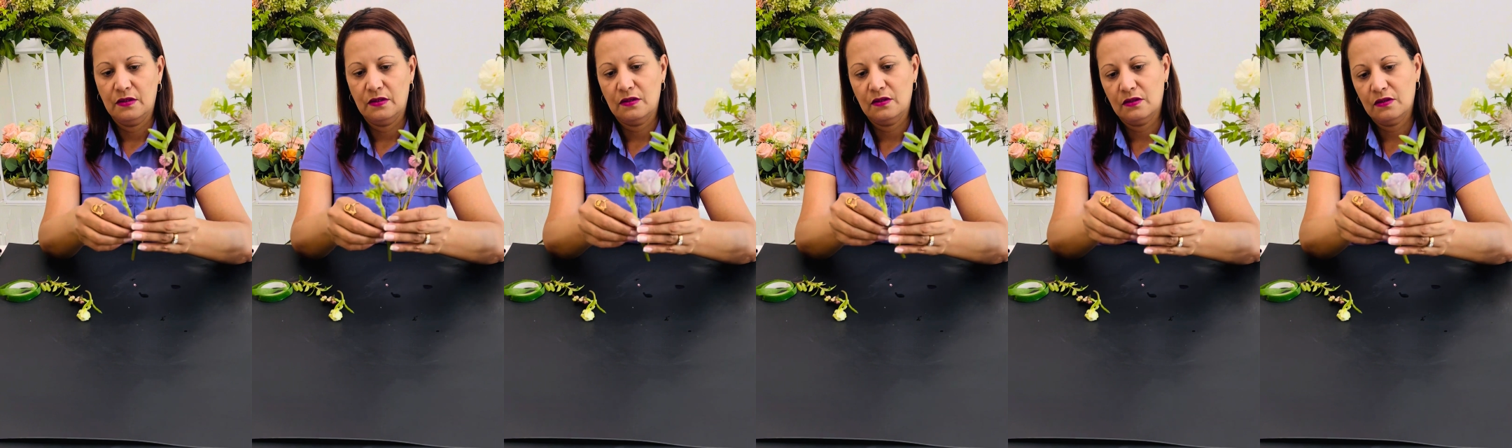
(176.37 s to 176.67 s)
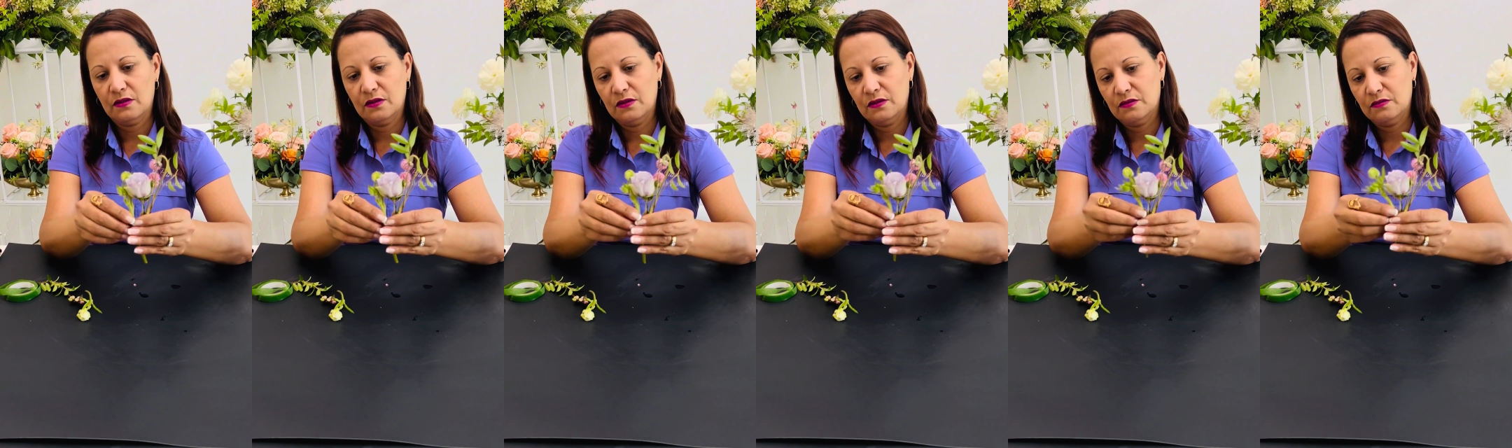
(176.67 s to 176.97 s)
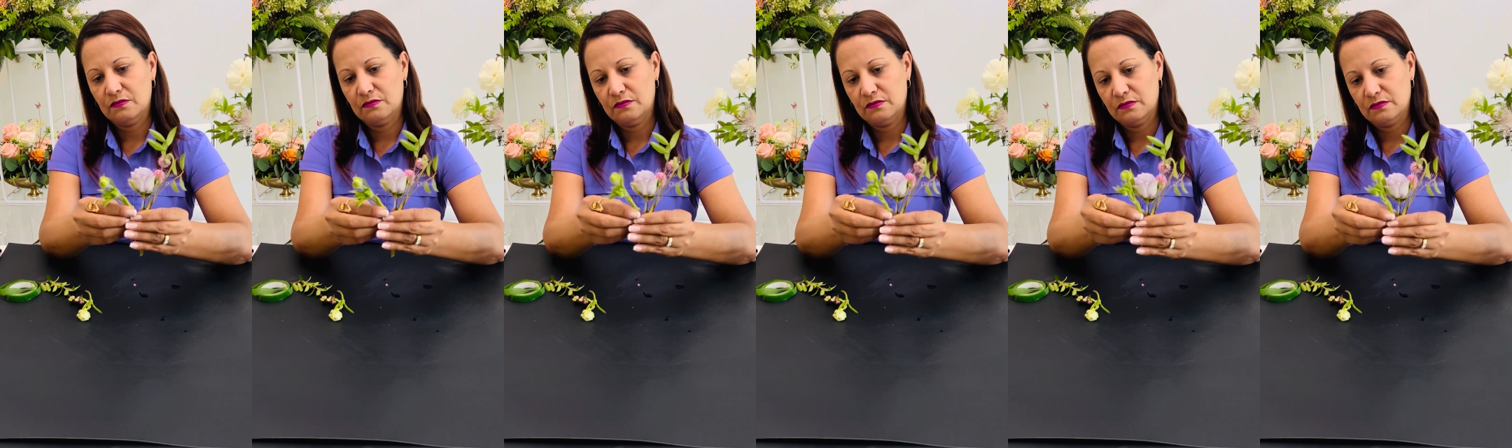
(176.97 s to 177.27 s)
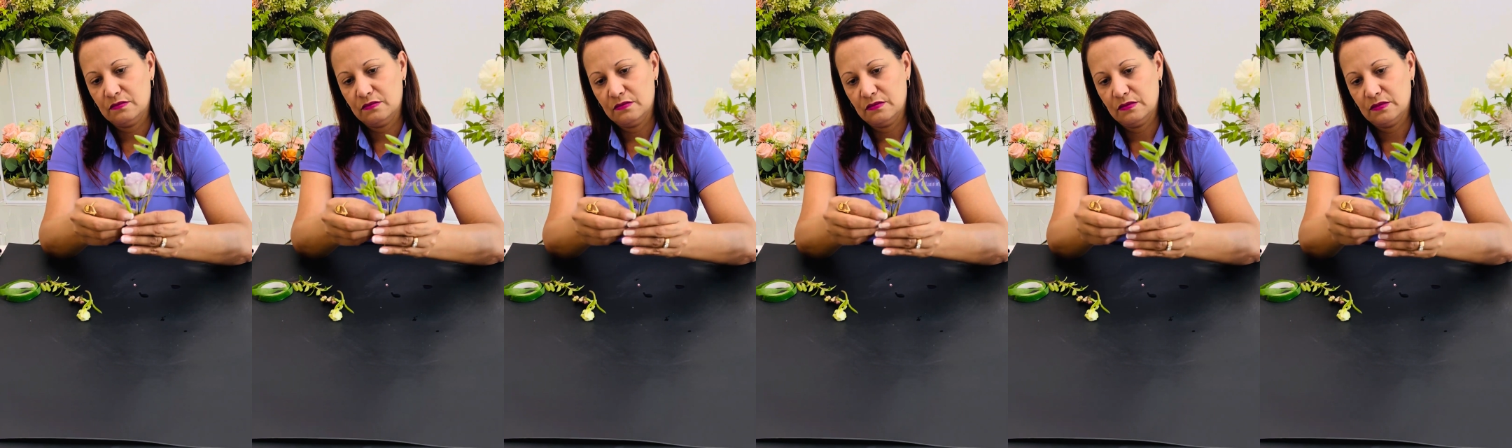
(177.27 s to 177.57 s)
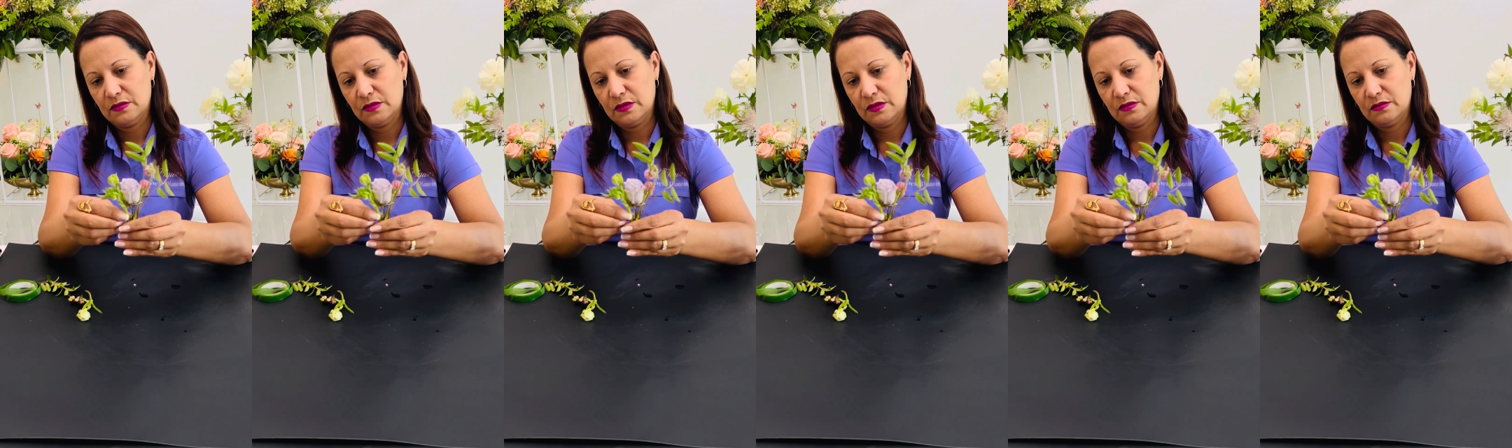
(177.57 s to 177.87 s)
Or,
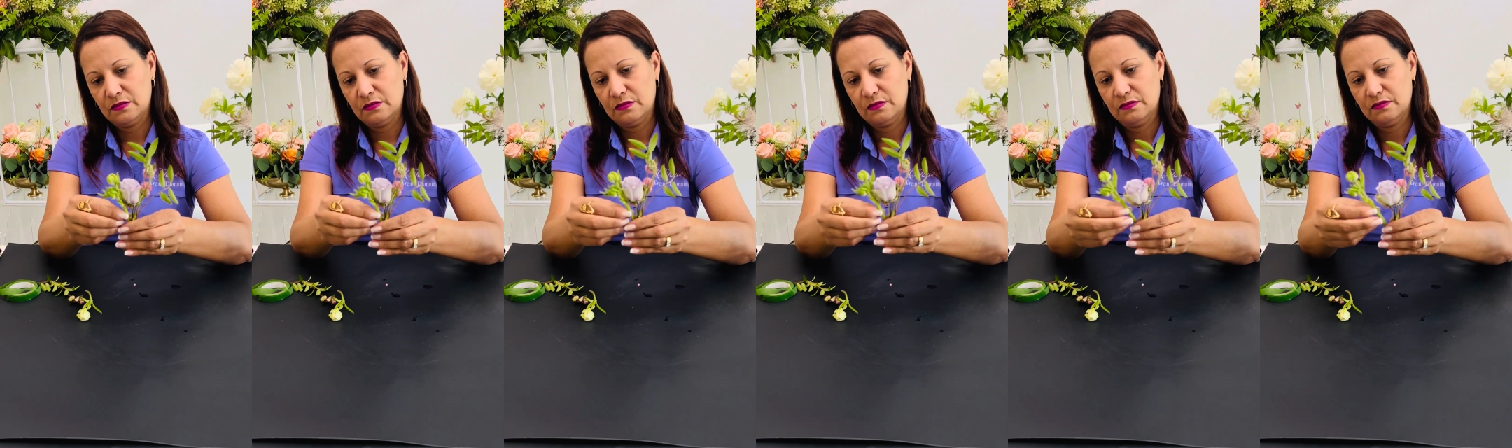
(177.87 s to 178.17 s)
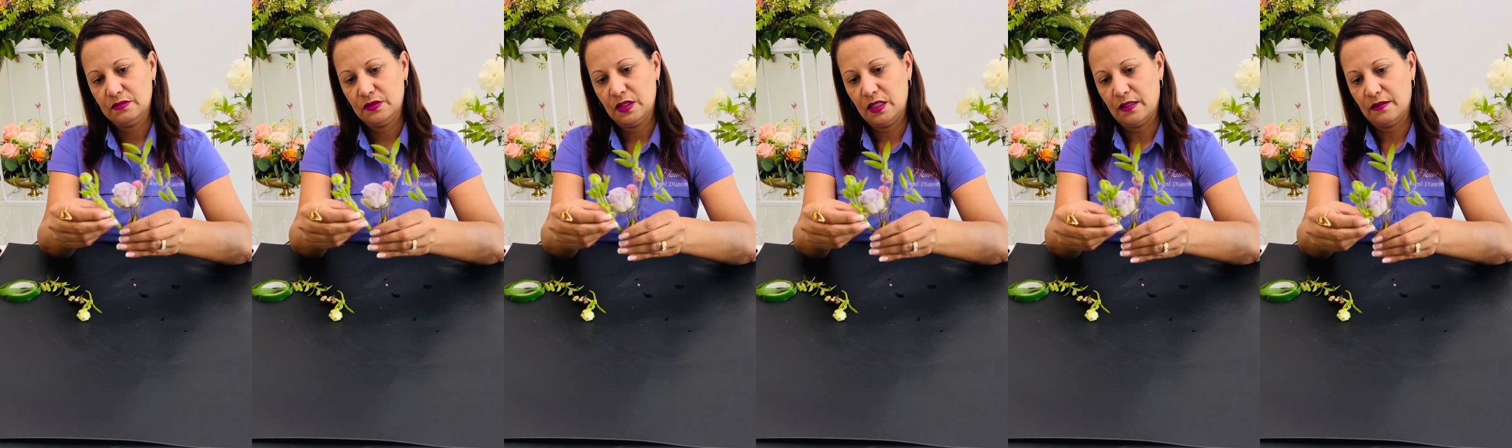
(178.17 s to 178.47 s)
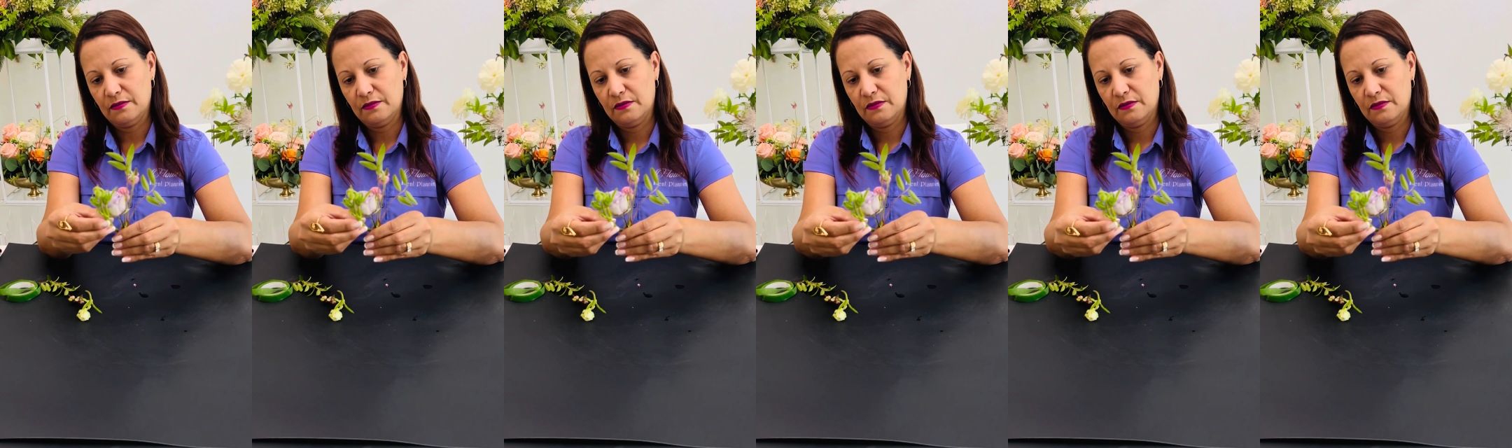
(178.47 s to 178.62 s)
yeah,